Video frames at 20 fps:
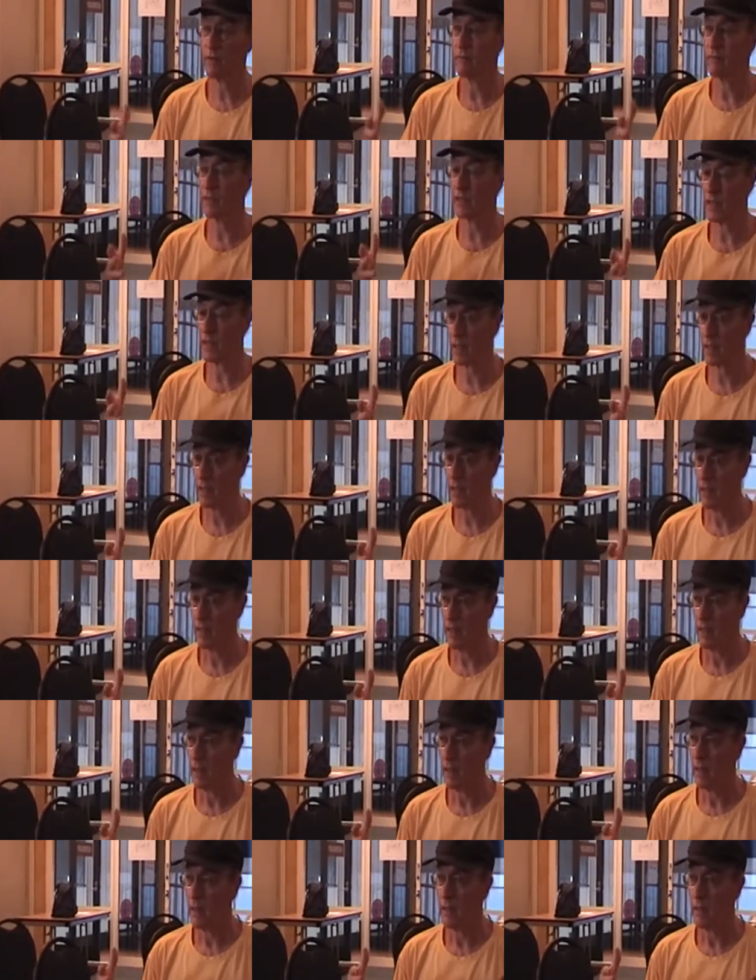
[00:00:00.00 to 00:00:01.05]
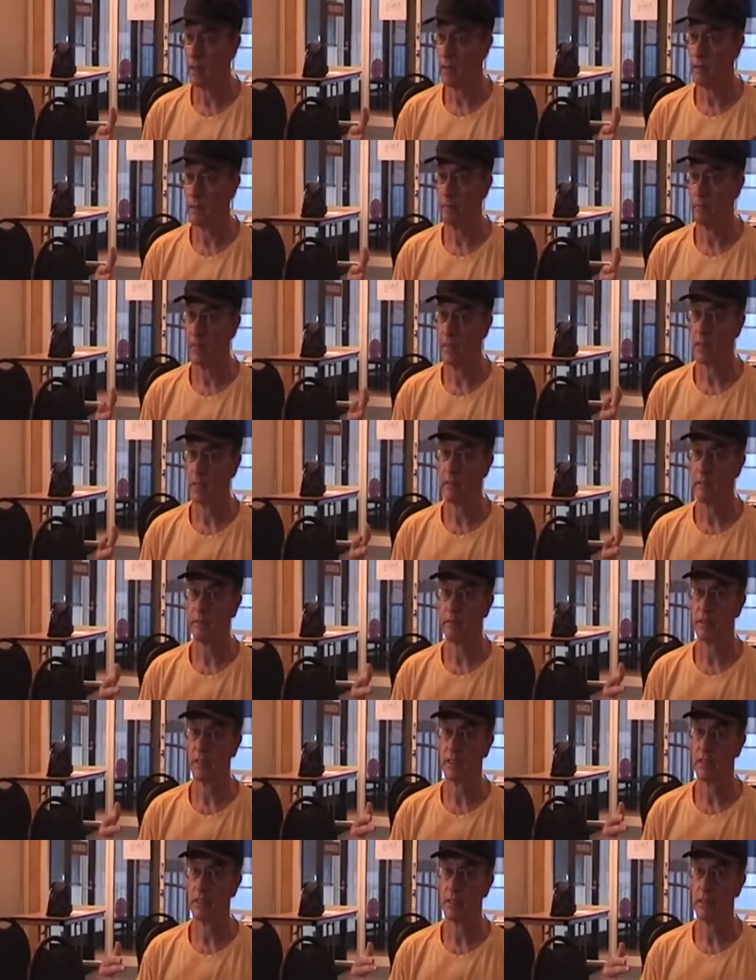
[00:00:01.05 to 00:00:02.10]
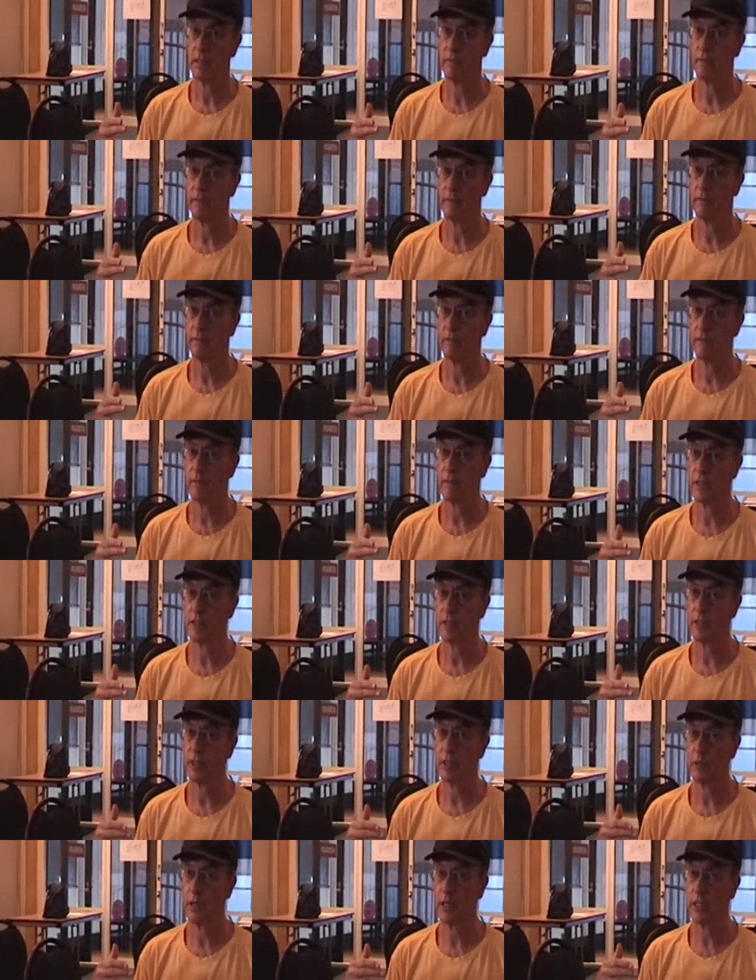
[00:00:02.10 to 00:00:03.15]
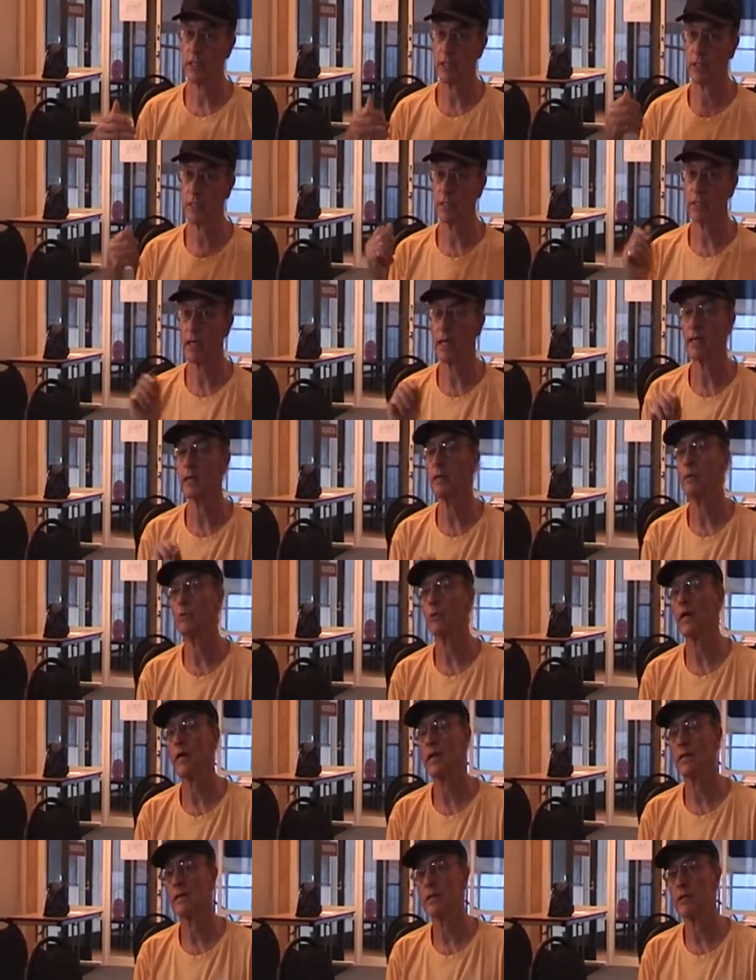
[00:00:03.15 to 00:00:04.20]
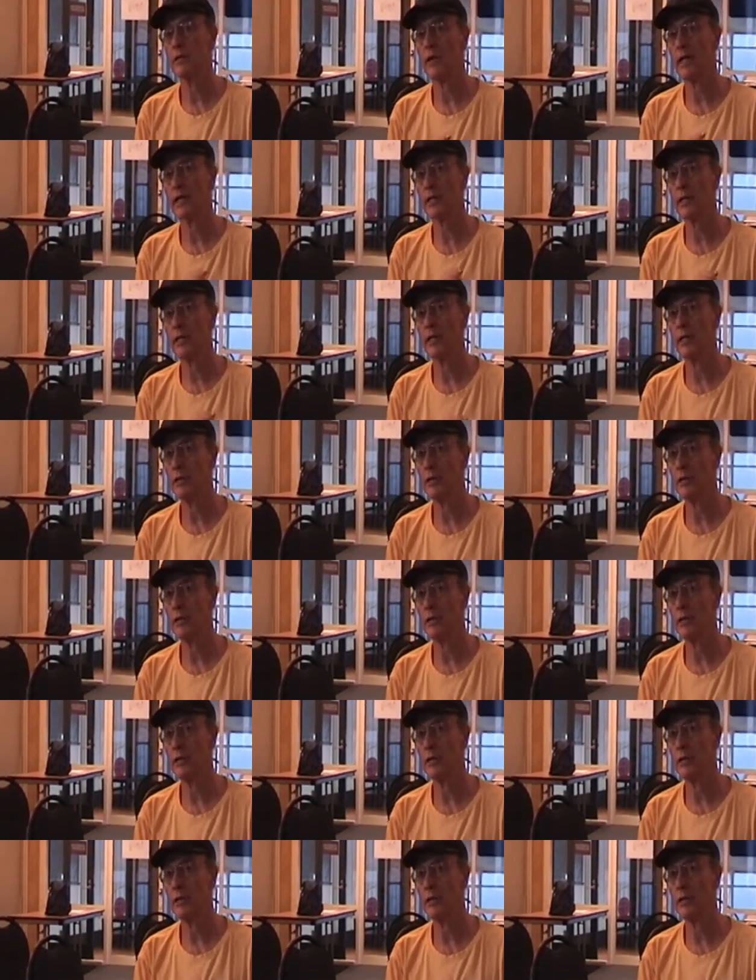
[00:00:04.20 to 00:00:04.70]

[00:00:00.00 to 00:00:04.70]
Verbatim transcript: everything. Um, but if, it's, if the situation is done in a way that you're actually